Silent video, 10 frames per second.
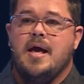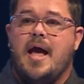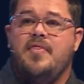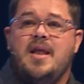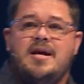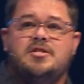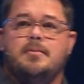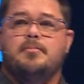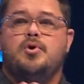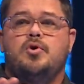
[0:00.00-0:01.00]
And then as
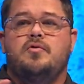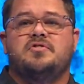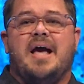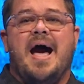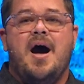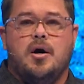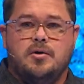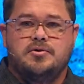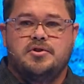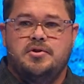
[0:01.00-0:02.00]
it moves
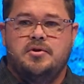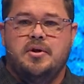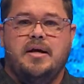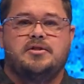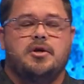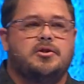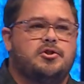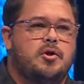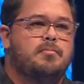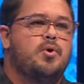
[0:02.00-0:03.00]
out, it starts
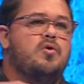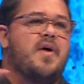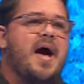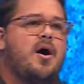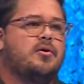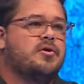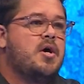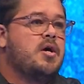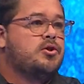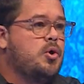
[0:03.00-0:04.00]
to move out
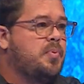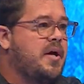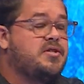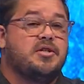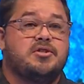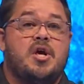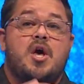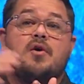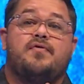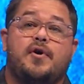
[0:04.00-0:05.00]
to places
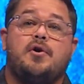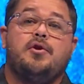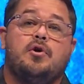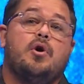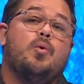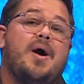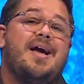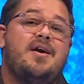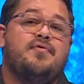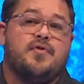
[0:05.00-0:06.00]
further
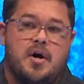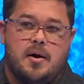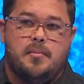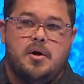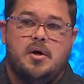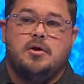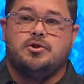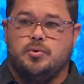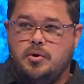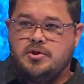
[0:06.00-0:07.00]
away from
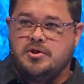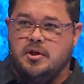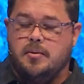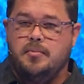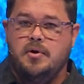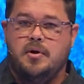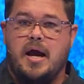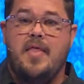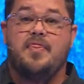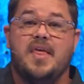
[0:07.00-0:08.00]
Jerusalem,
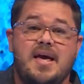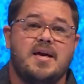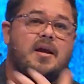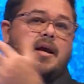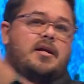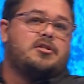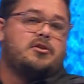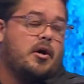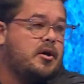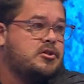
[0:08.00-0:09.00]
and then it
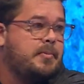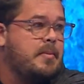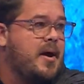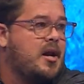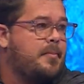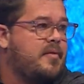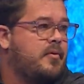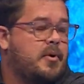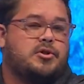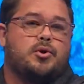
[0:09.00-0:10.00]
start to be made up of
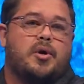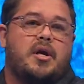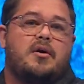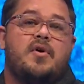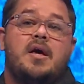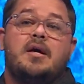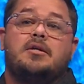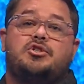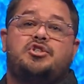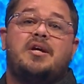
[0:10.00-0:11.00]
a majority of
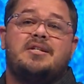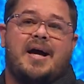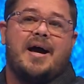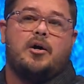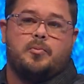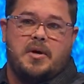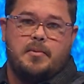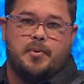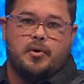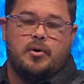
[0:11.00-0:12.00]
Gentile
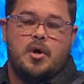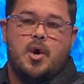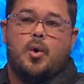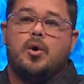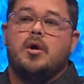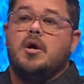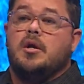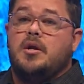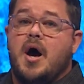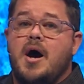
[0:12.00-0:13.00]
people or
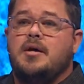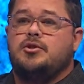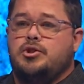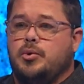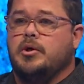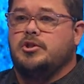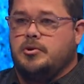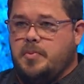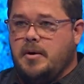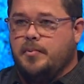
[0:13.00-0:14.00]

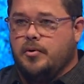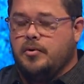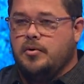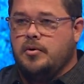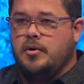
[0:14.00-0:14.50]
non-Jewish people.